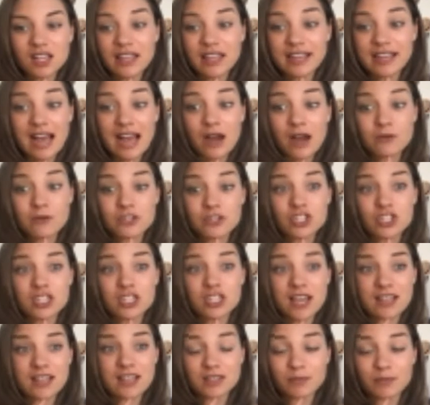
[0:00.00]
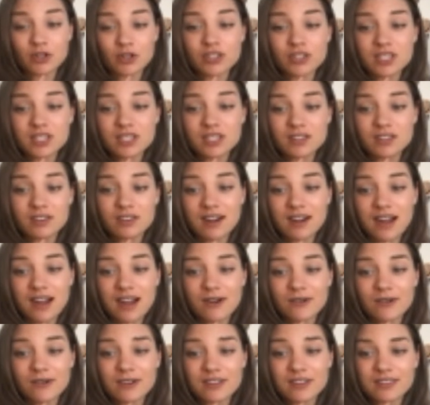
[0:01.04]
how is she as a person, or
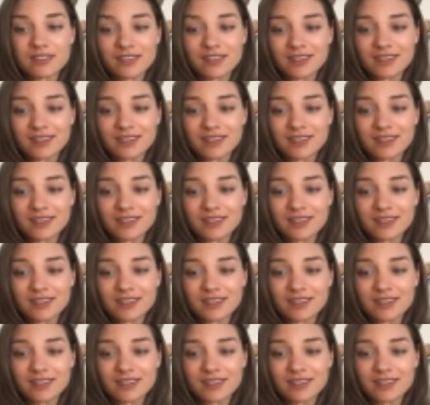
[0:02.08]
how like?